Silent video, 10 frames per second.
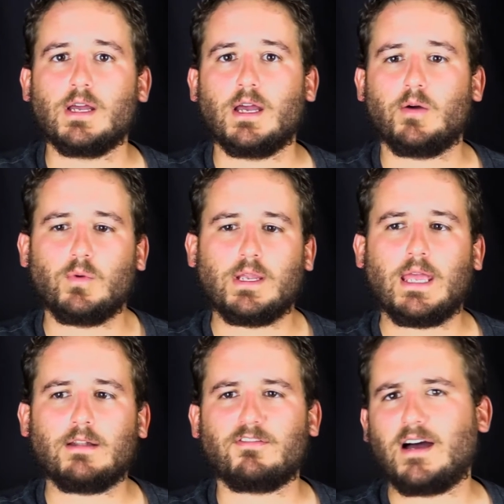And we
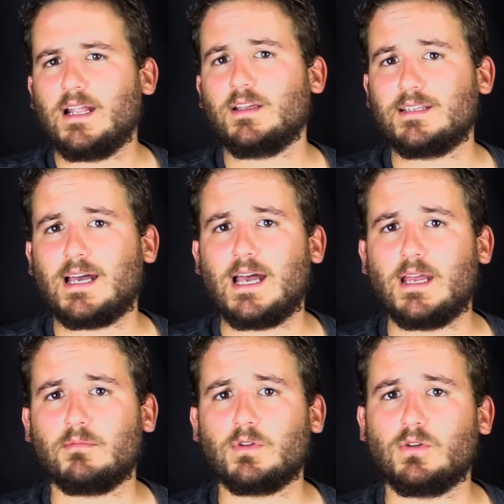get finally
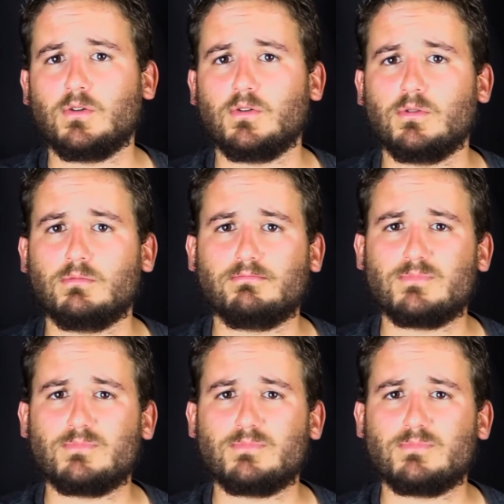time to